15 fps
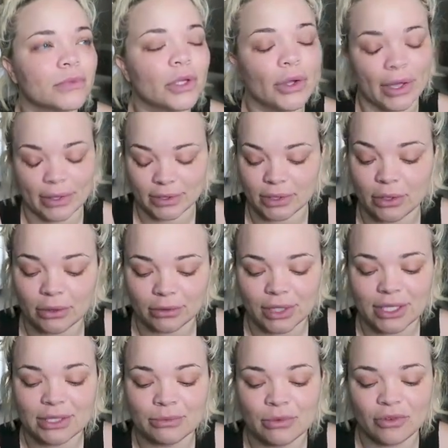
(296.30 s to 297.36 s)
Okay, so
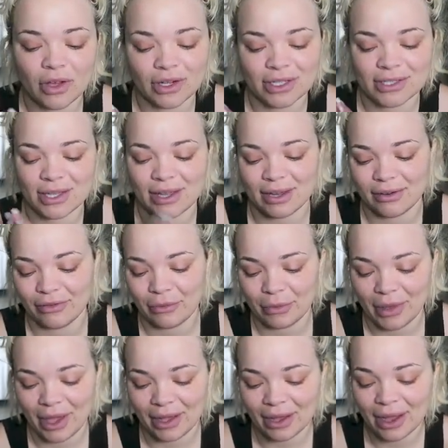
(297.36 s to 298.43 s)
let's move on aside from
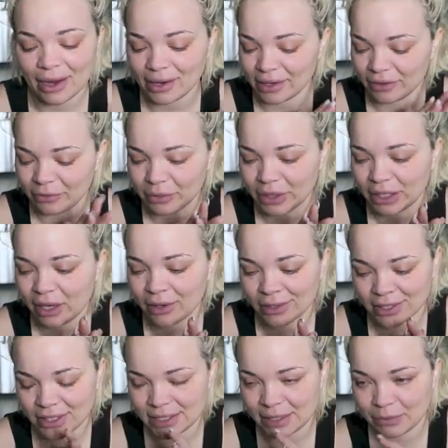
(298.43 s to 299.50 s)
that kind of, but
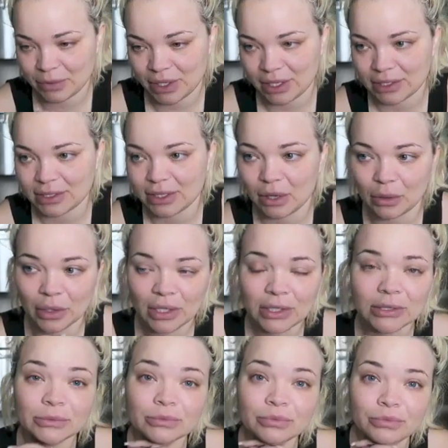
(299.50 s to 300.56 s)
onto the same thing. So
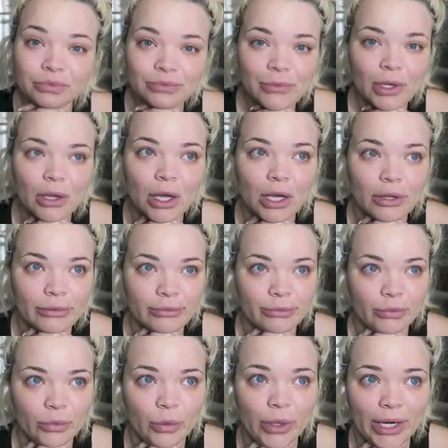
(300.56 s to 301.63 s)

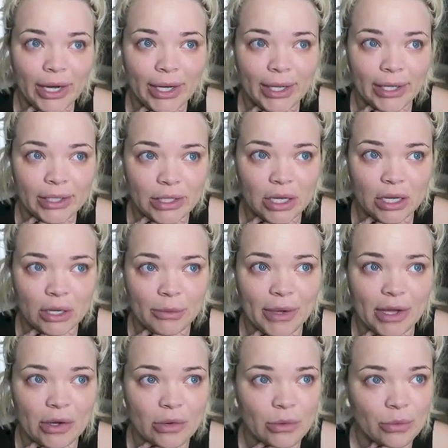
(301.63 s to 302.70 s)
what I can talk
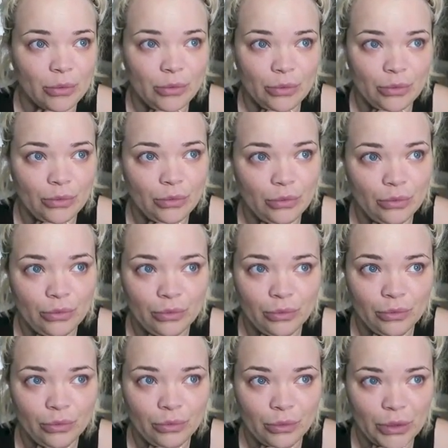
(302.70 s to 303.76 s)
about,
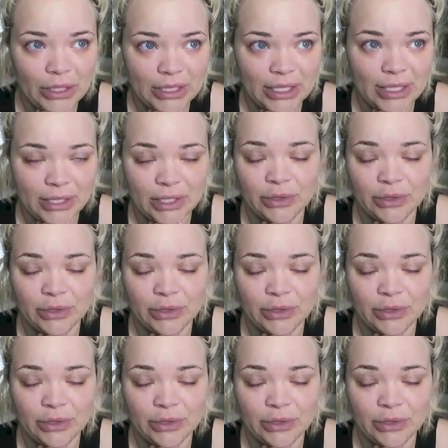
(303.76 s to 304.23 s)
because it has